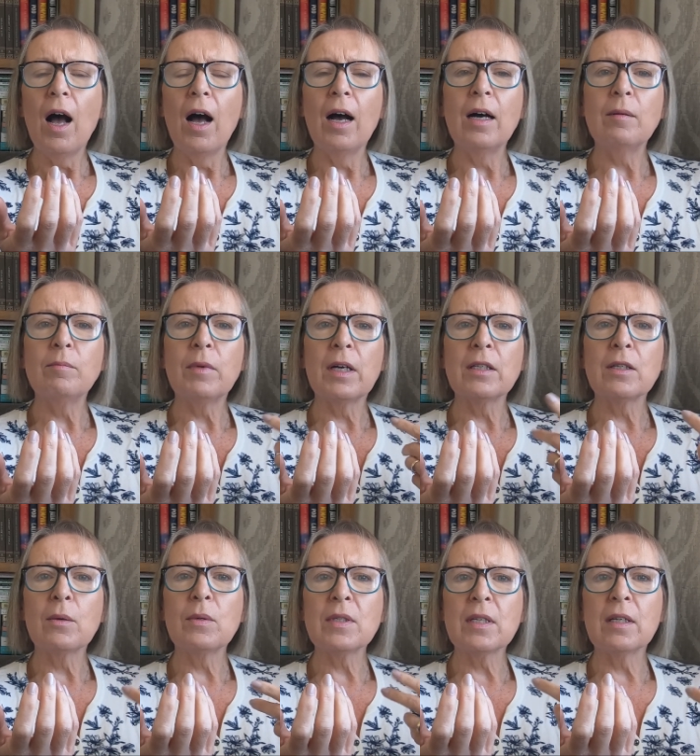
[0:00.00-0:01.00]
as
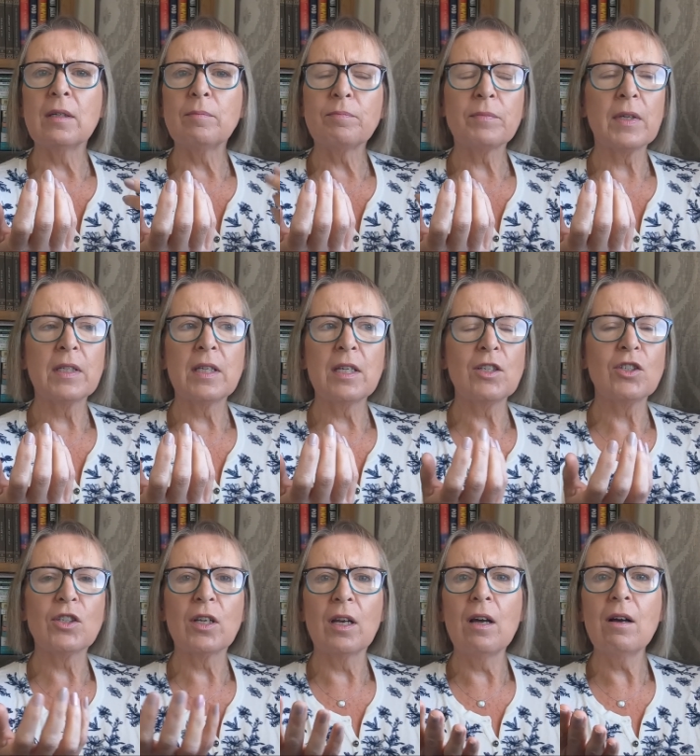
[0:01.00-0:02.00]
it was a
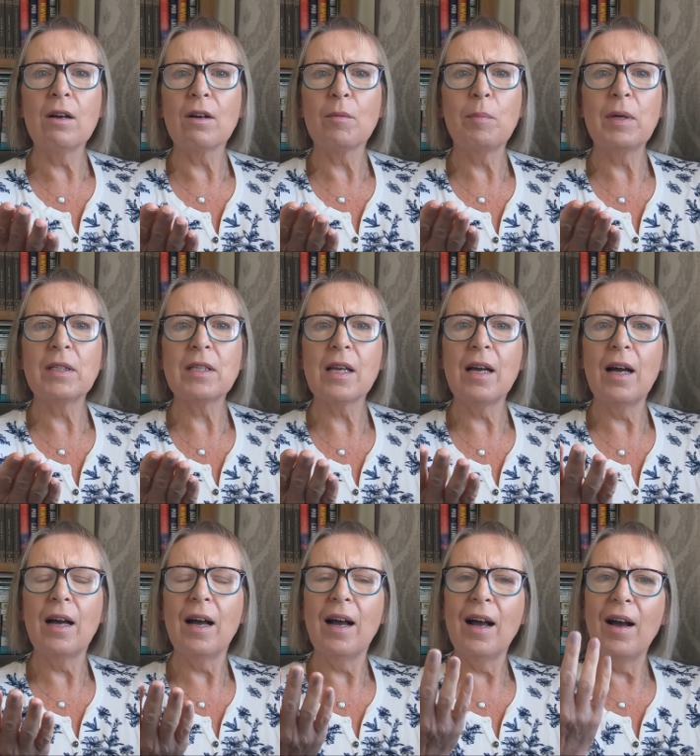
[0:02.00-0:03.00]
digital ARC. But
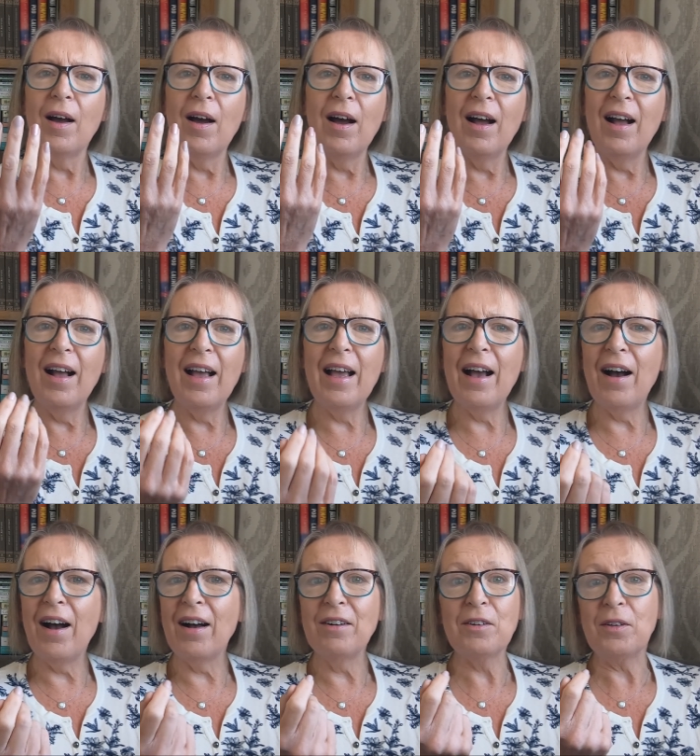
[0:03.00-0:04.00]

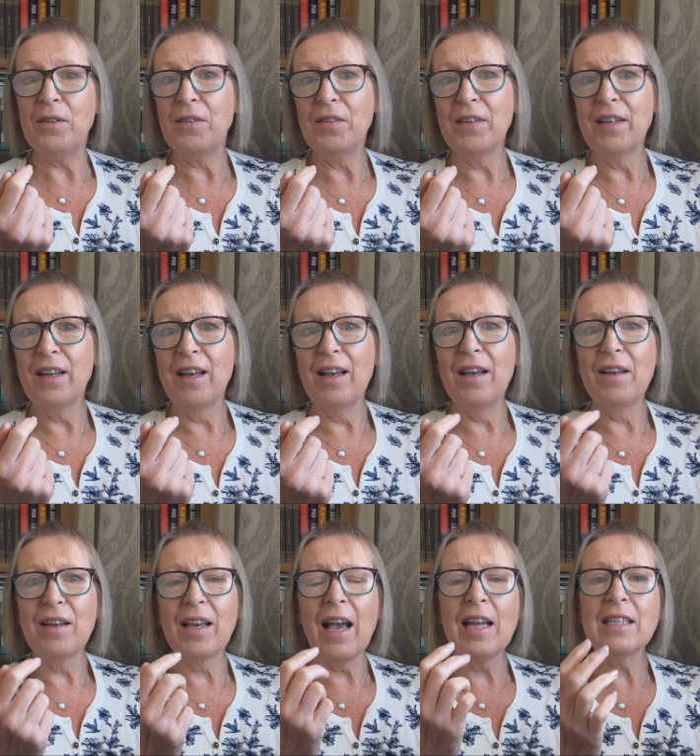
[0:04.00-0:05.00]
oh,
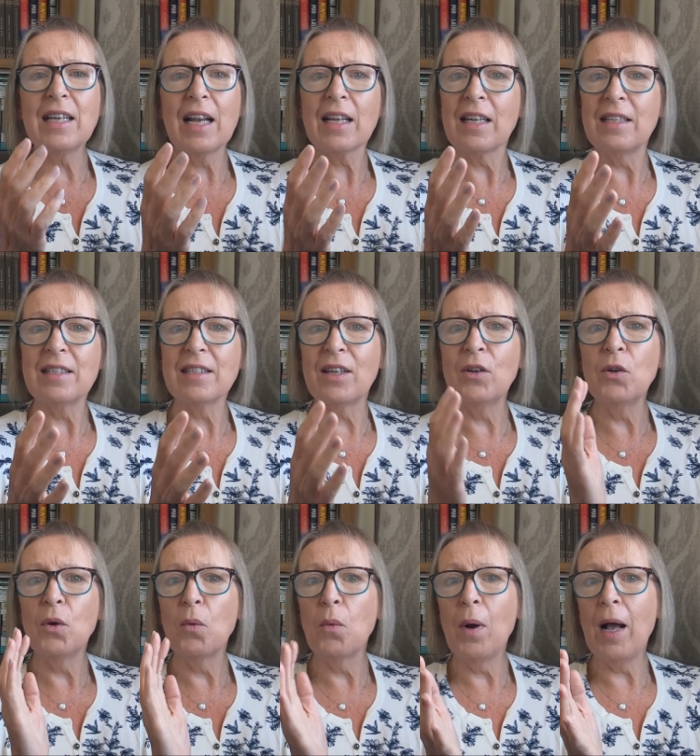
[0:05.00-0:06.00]
Kate
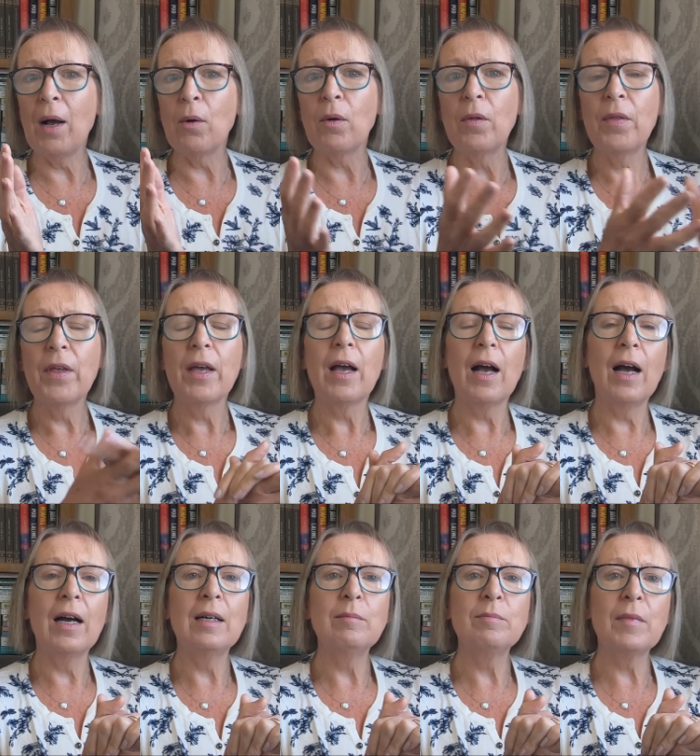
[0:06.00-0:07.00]
Atkinson, wow.
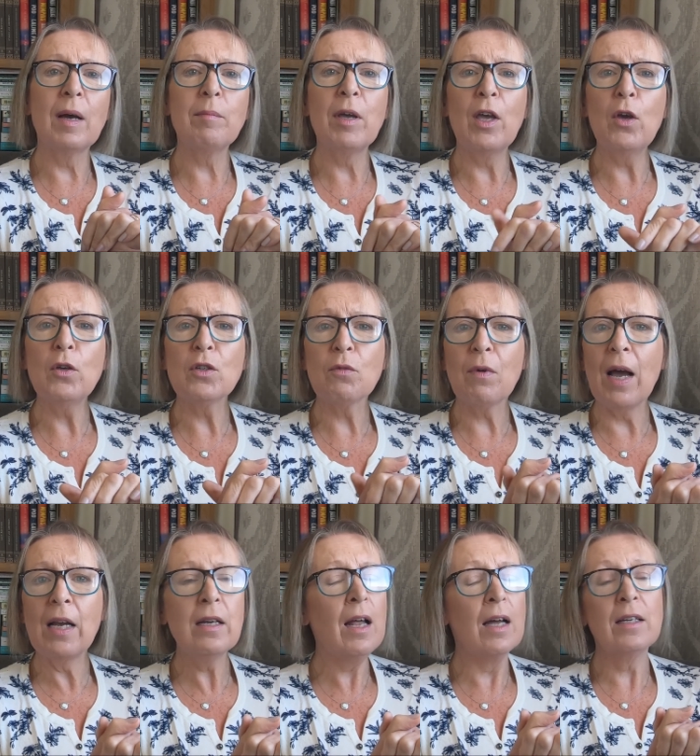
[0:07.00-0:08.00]
I'm a huge
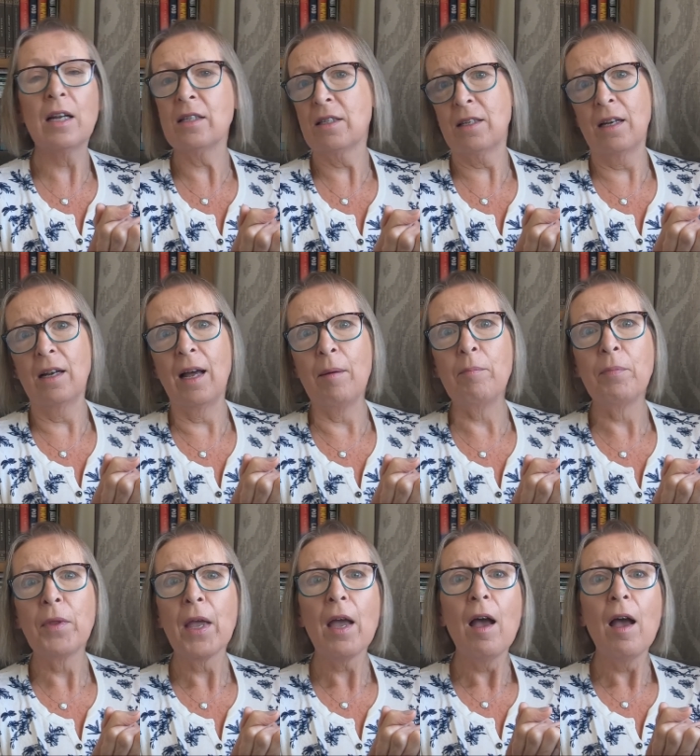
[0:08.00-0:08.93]
fan, and I still am.